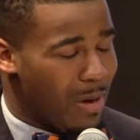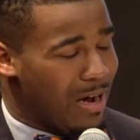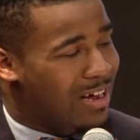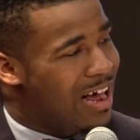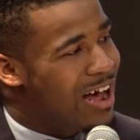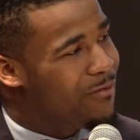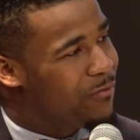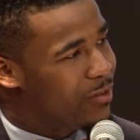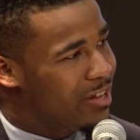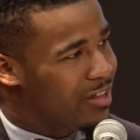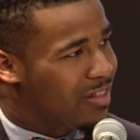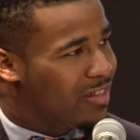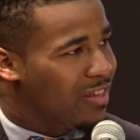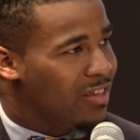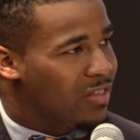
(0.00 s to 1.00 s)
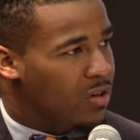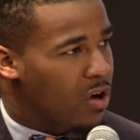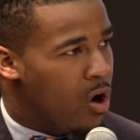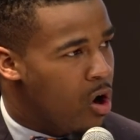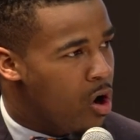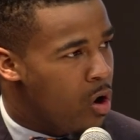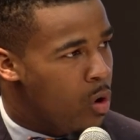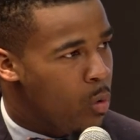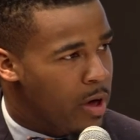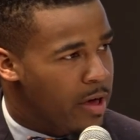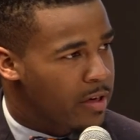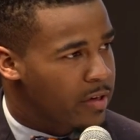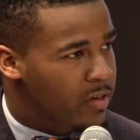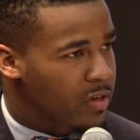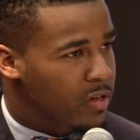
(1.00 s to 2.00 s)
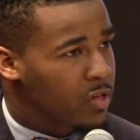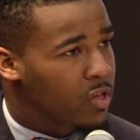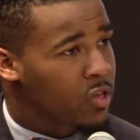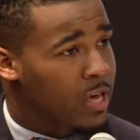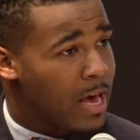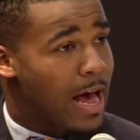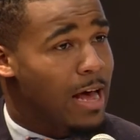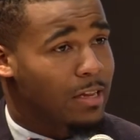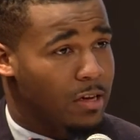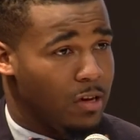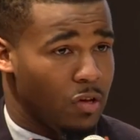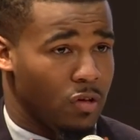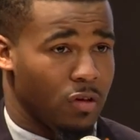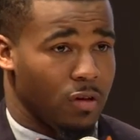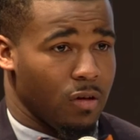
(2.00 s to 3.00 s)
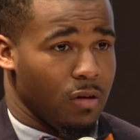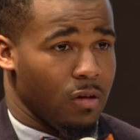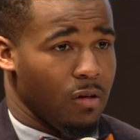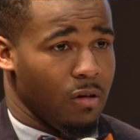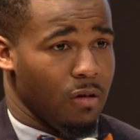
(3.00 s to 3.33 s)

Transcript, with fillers: My confidence is always challenged